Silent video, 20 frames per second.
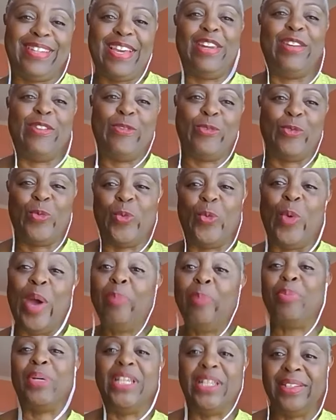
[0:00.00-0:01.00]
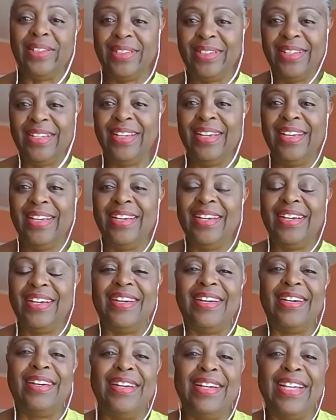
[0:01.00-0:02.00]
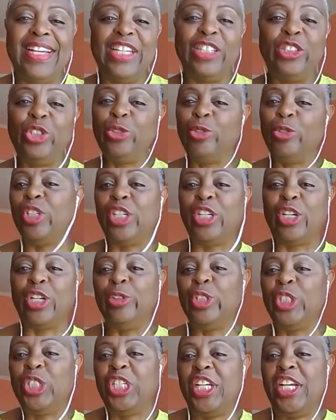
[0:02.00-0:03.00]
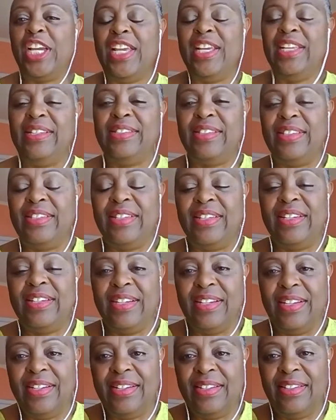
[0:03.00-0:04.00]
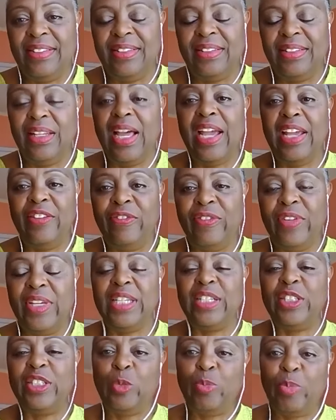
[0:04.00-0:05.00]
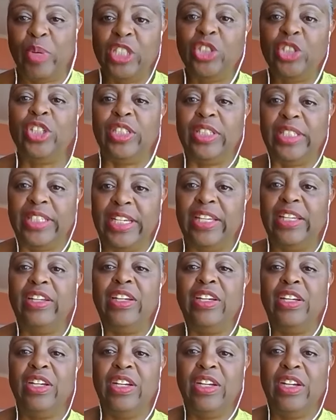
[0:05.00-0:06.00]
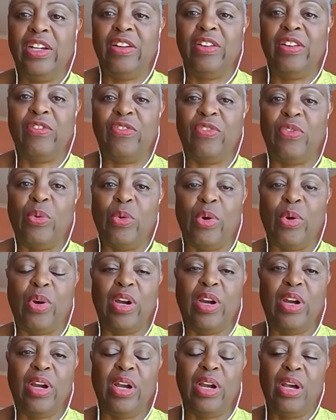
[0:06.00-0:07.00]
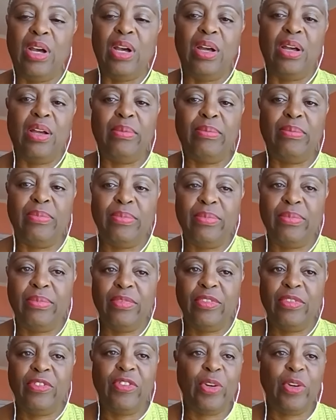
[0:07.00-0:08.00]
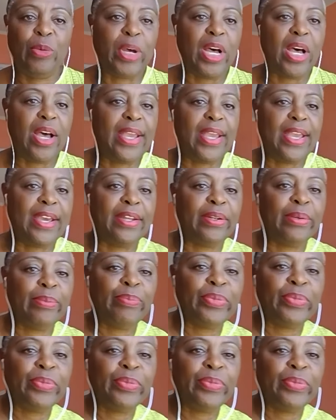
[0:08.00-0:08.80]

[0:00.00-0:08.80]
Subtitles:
kind of weapon. As you negotiate life, and especially for Bayard.